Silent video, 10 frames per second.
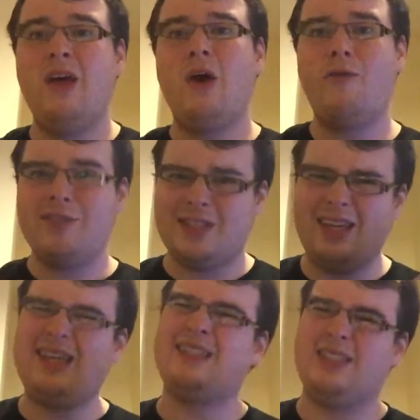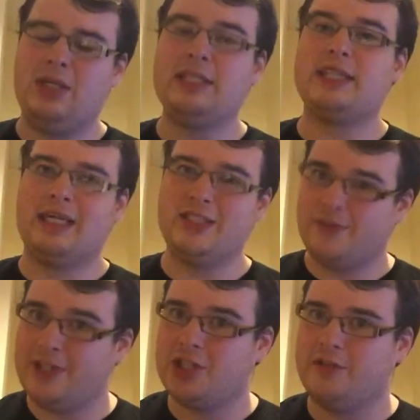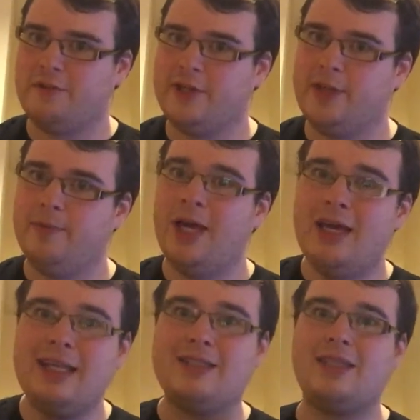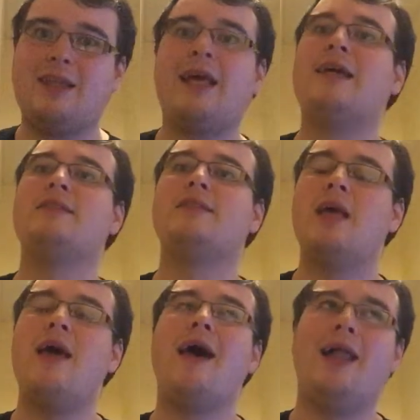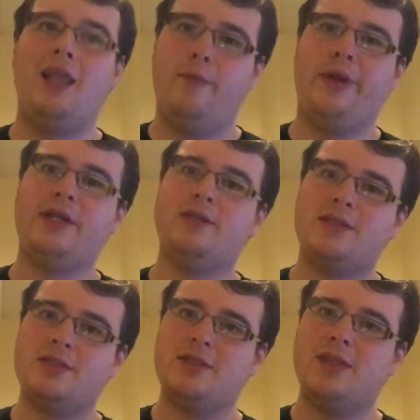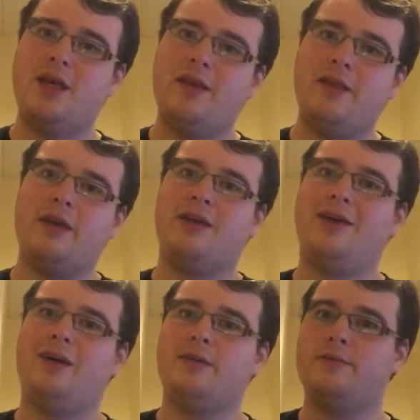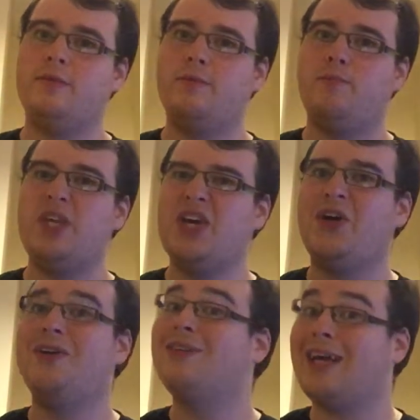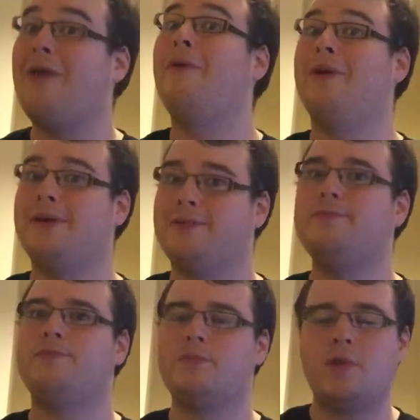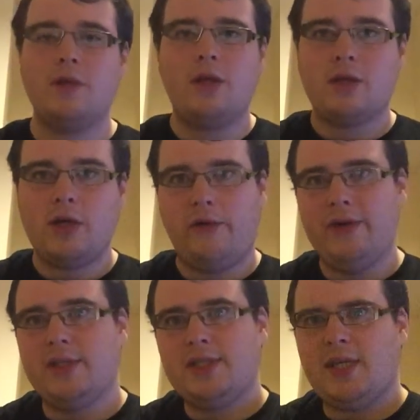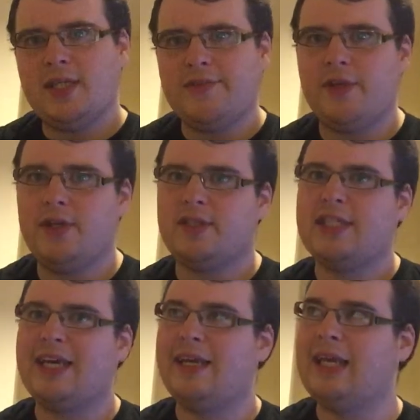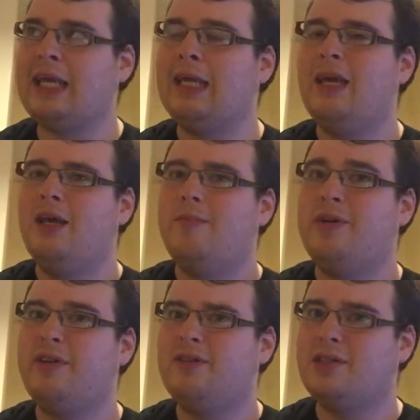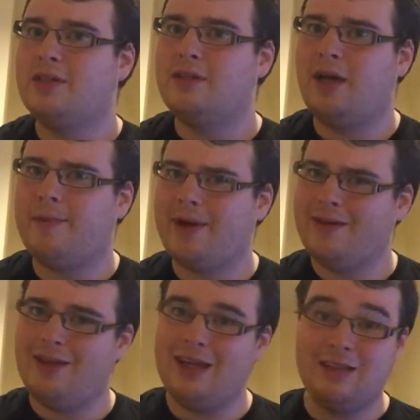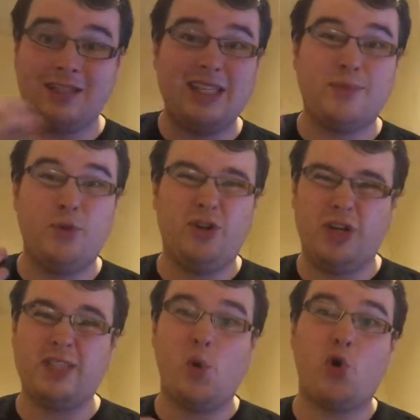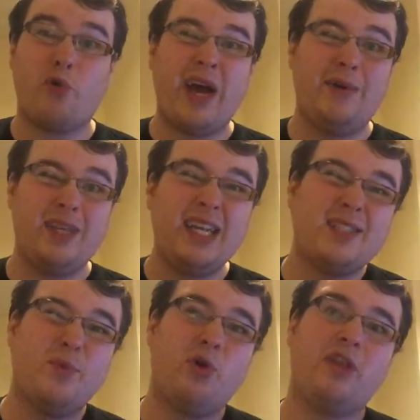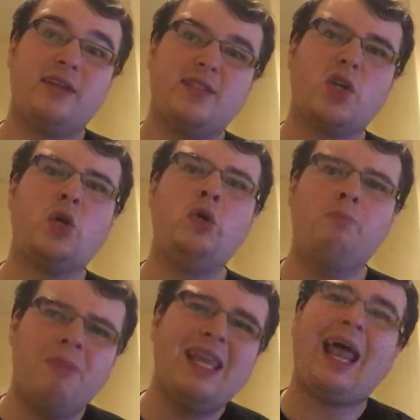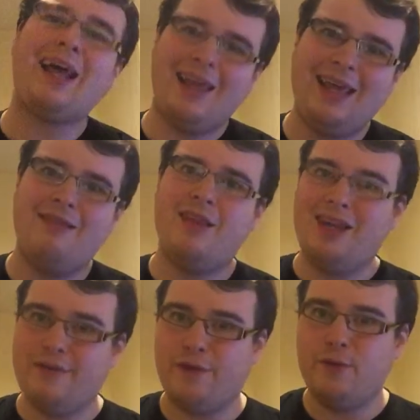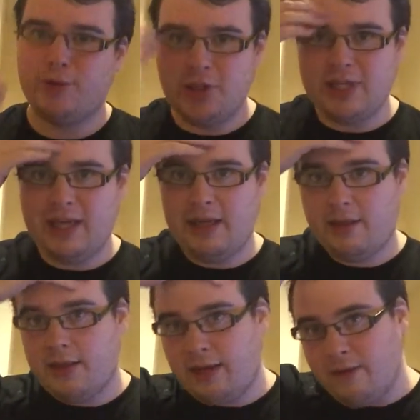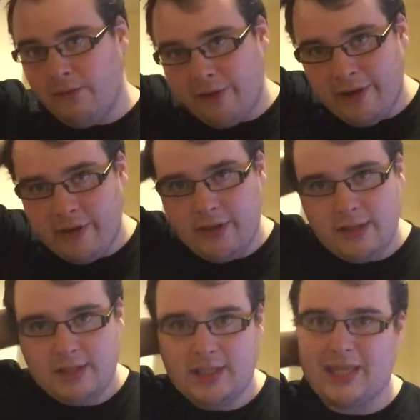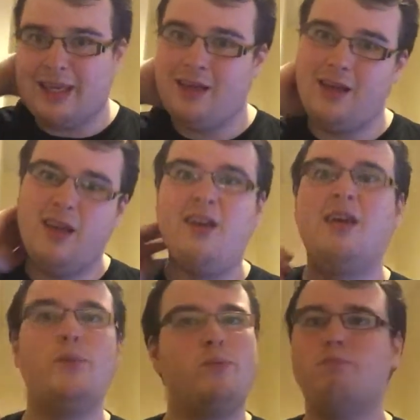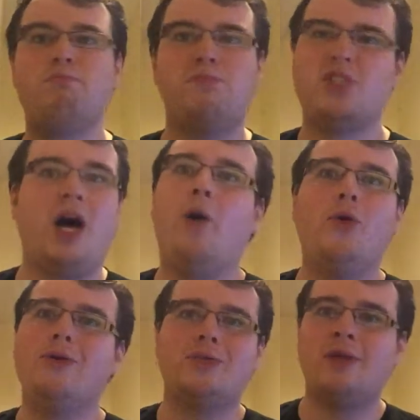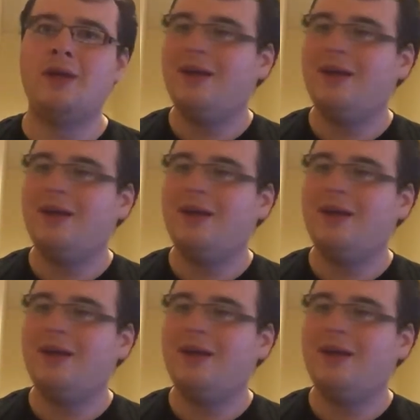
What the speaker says: obviously it is still a science fiction film. It still has elements that are beyond our current scientific understanding, but apparently it's more grounded. It's more things that could be likely in the near future, kind of thing, rather than, say, Star Wars.